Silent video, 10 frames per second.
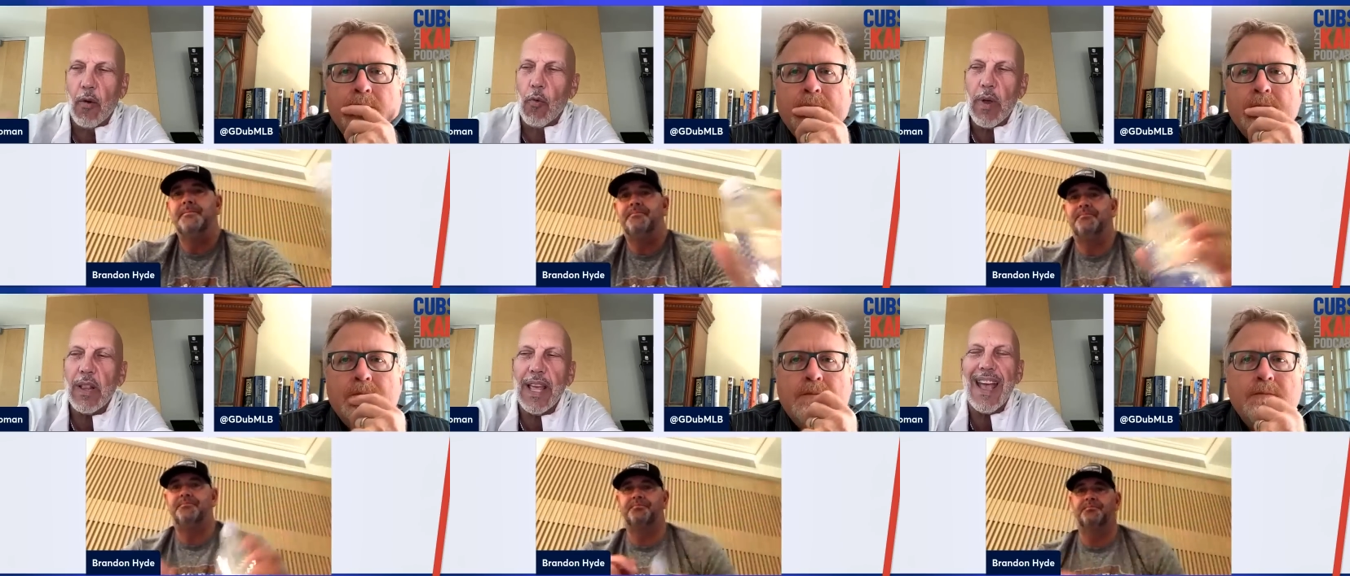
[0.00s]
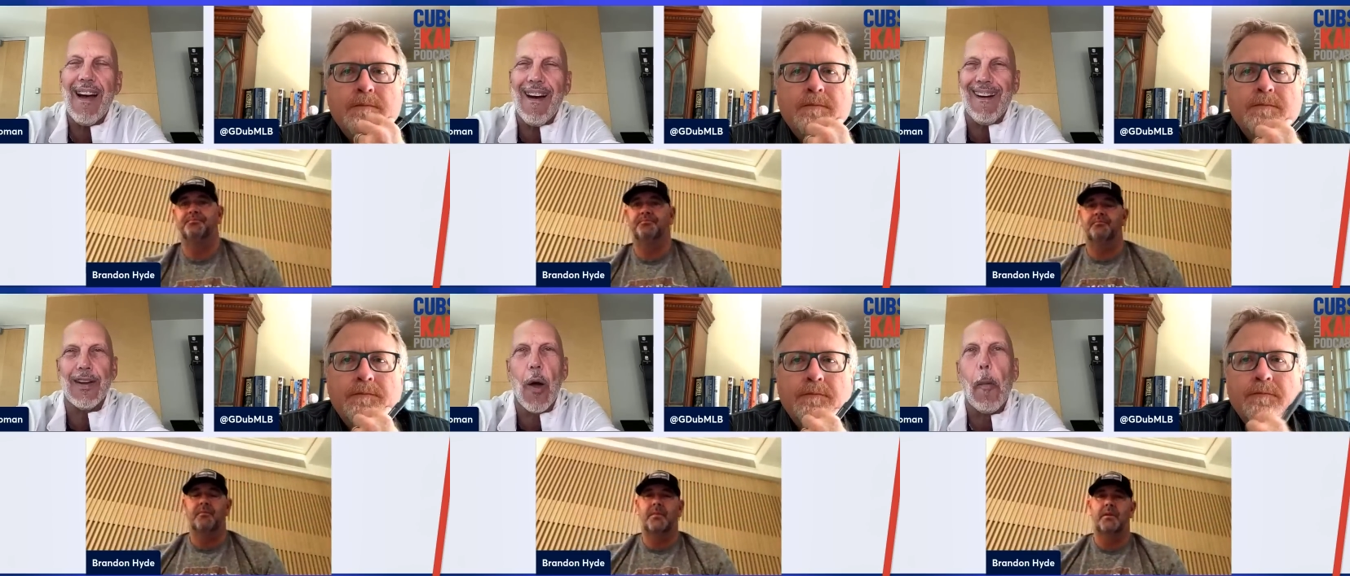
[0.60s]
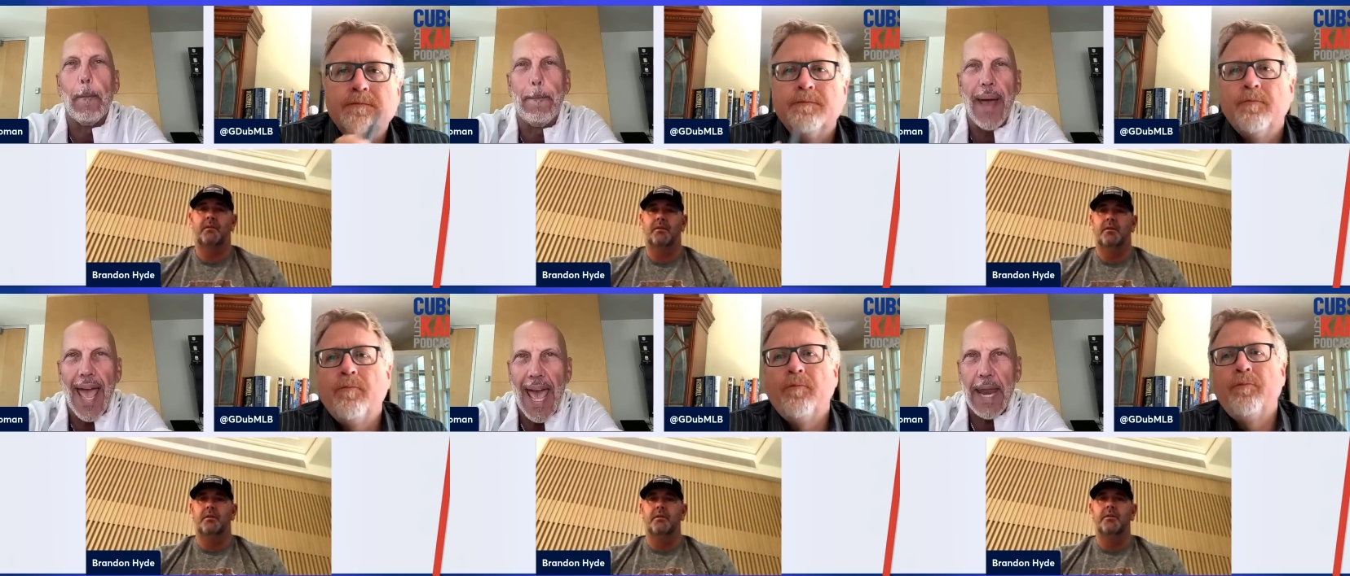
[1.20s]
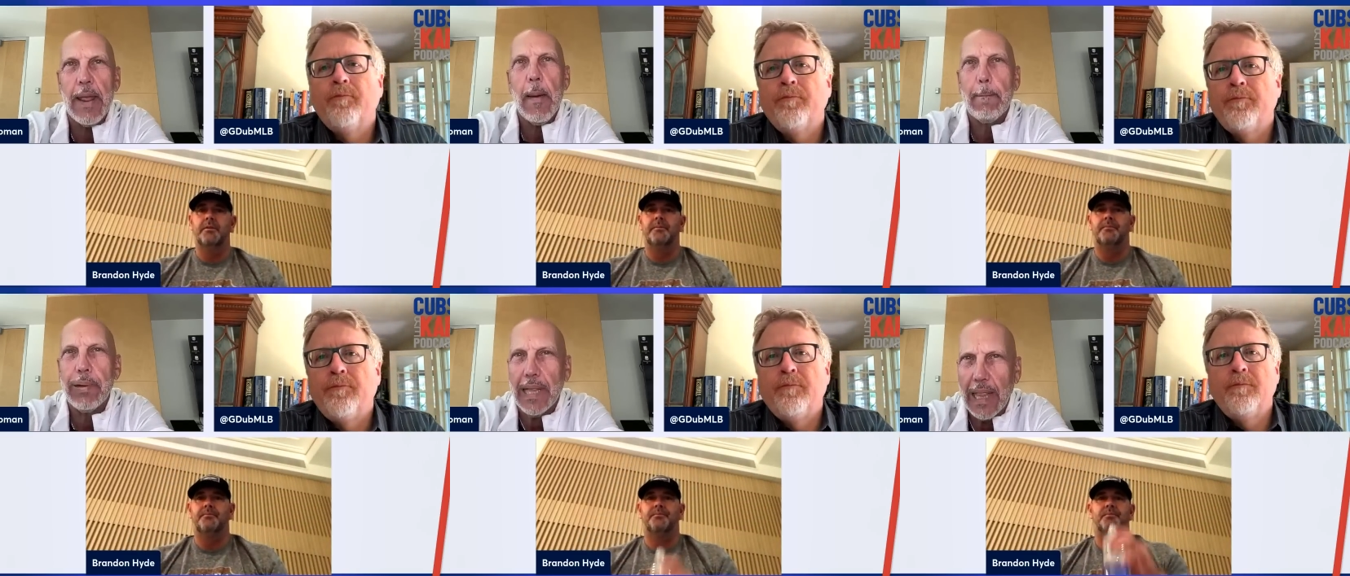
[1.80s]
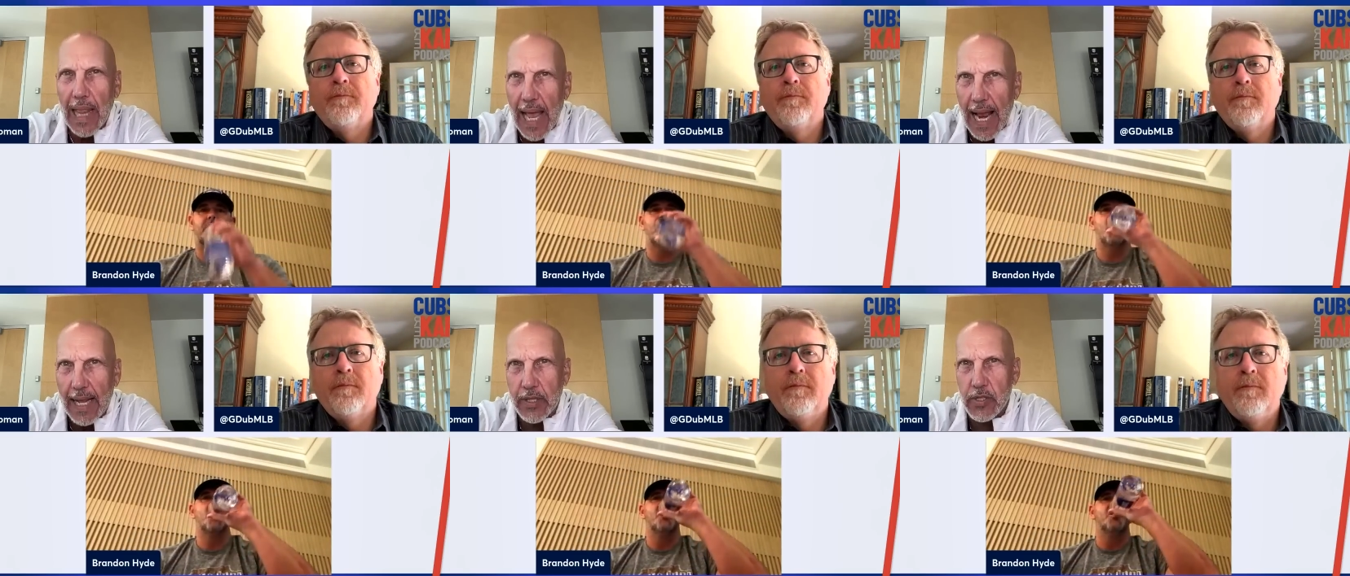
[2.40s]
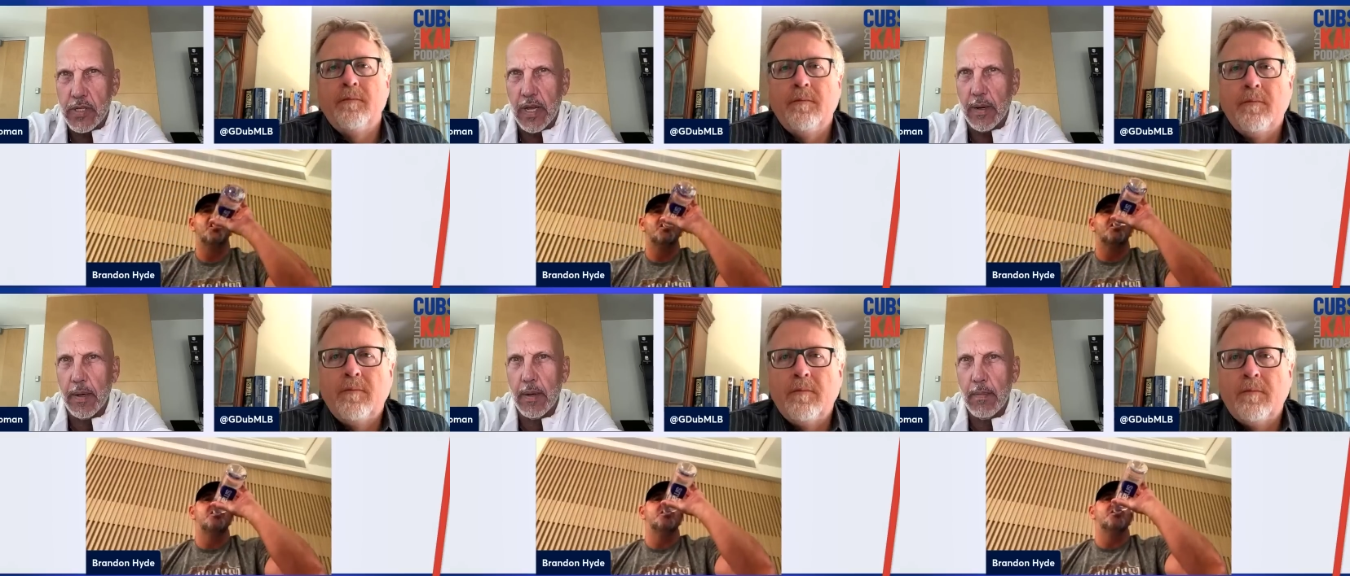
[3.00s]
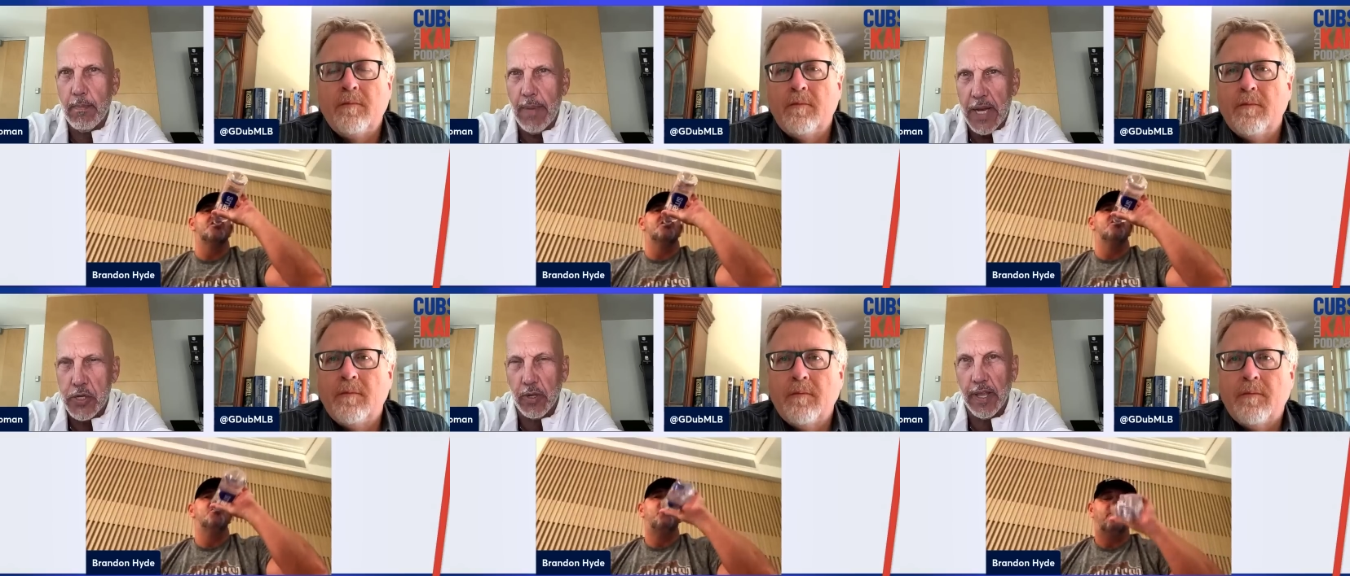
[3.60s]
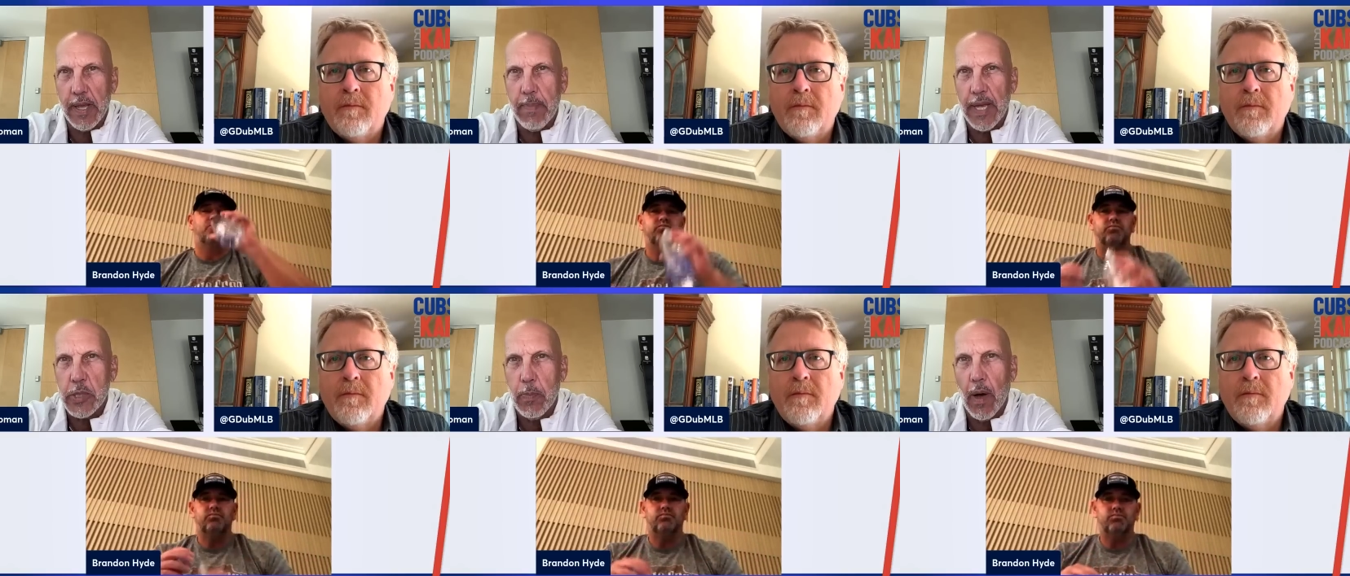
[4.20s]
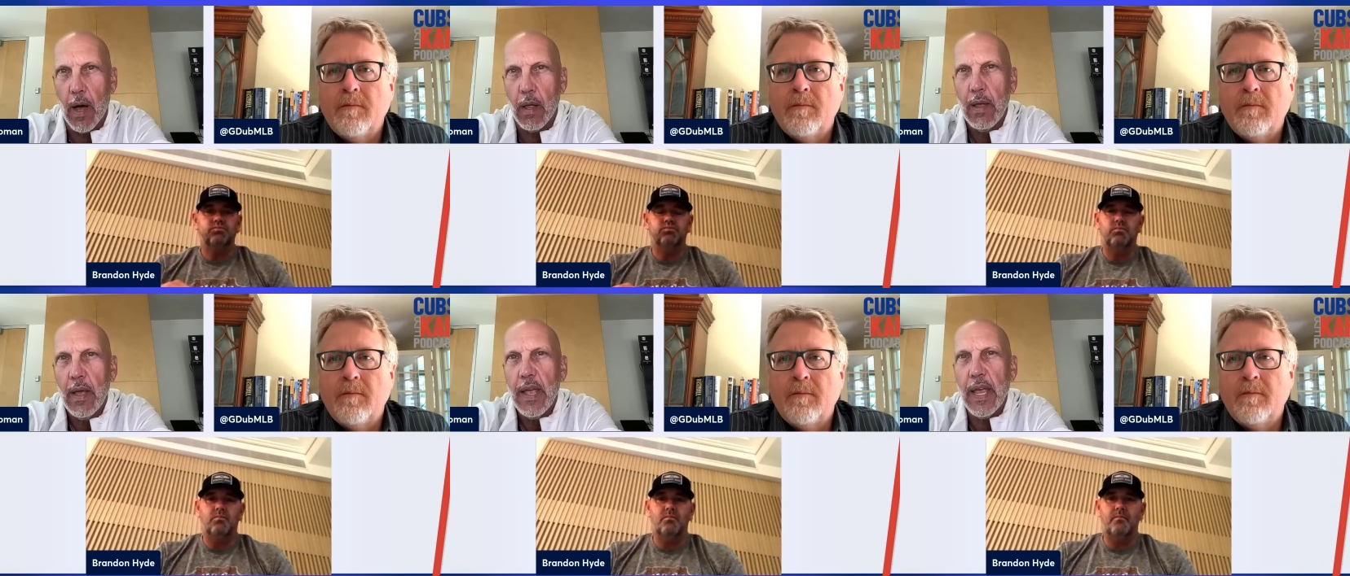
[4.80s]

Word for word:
Speaker 1: there really are no bad plans in Major League Baseball.